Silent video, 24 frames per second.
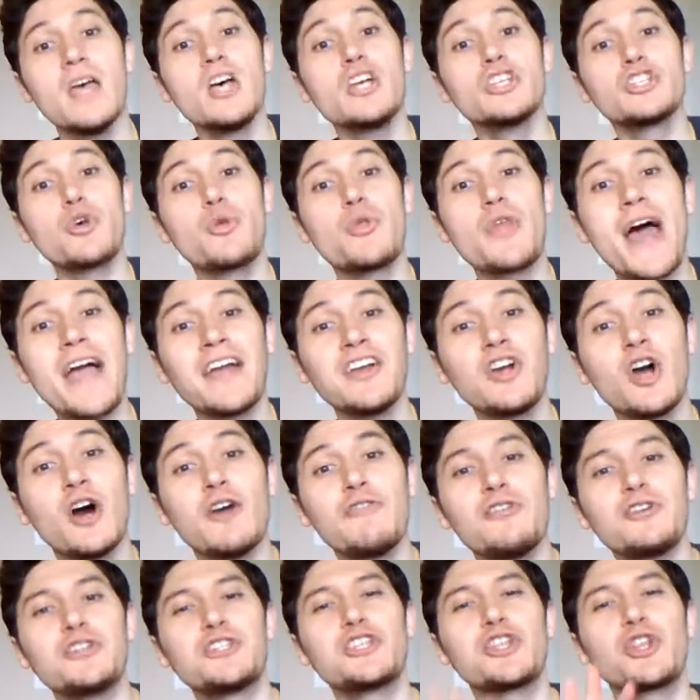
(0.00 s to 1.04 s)
So that
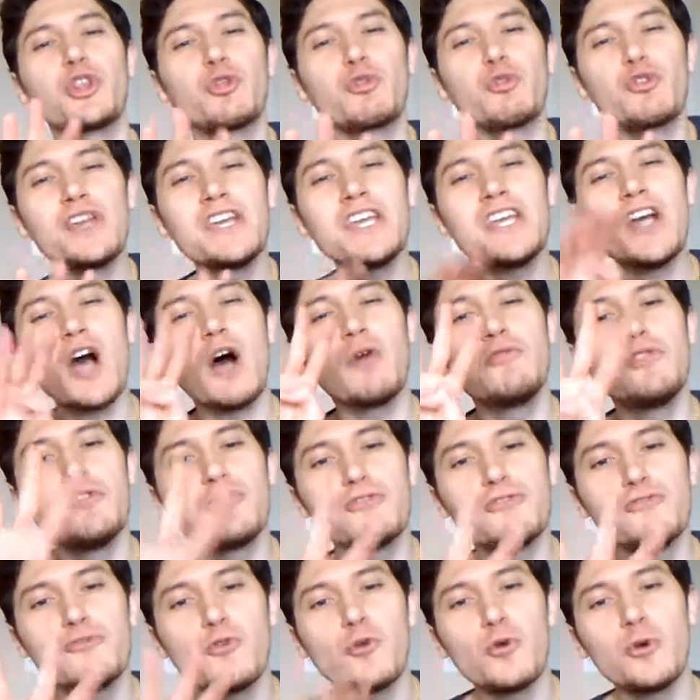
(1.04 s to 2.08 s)
covers 3 of the
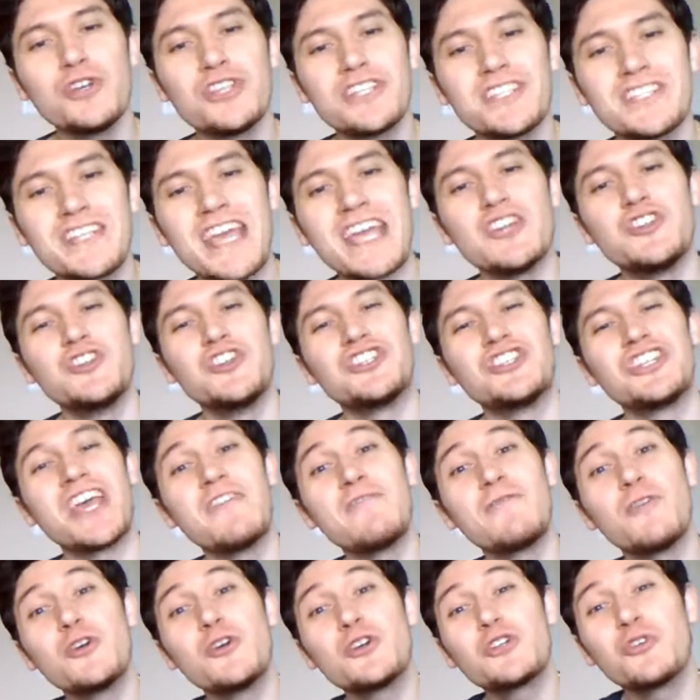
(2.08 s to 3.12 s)
4 stages
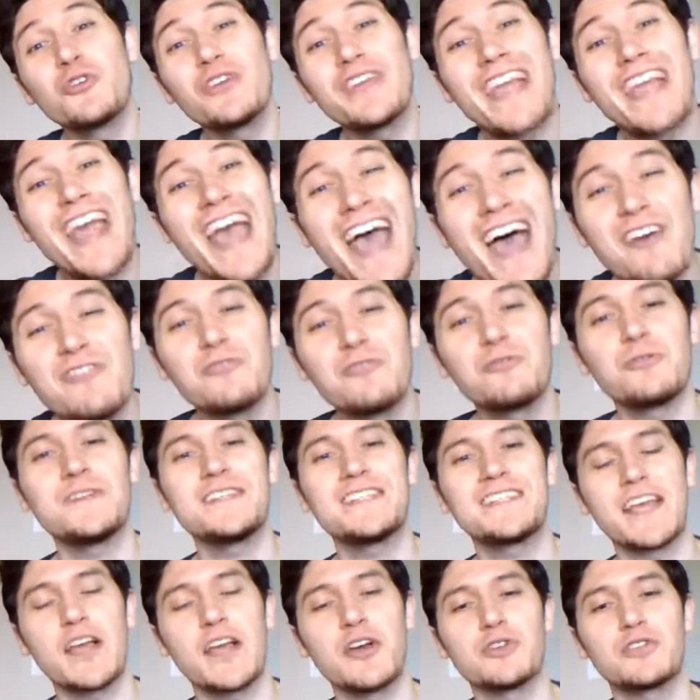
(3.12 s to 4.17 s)
in virtually every
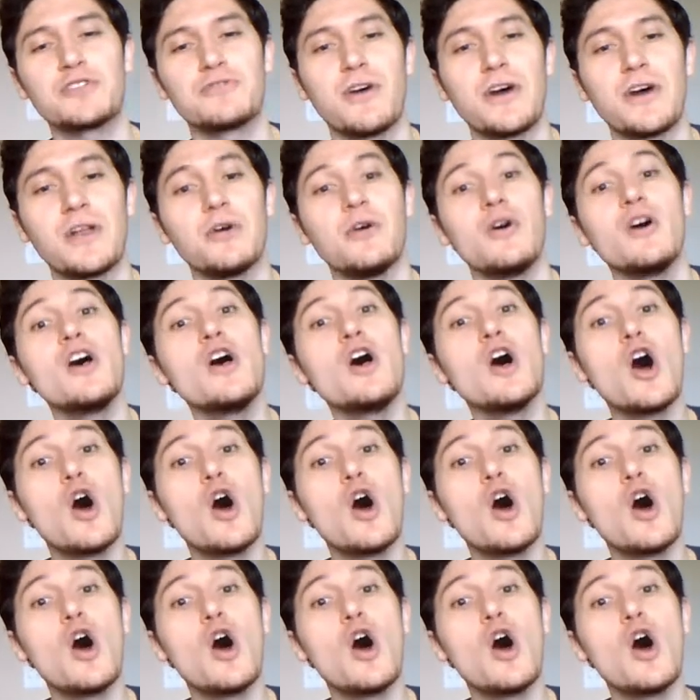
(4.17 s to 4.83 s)
sales funnel: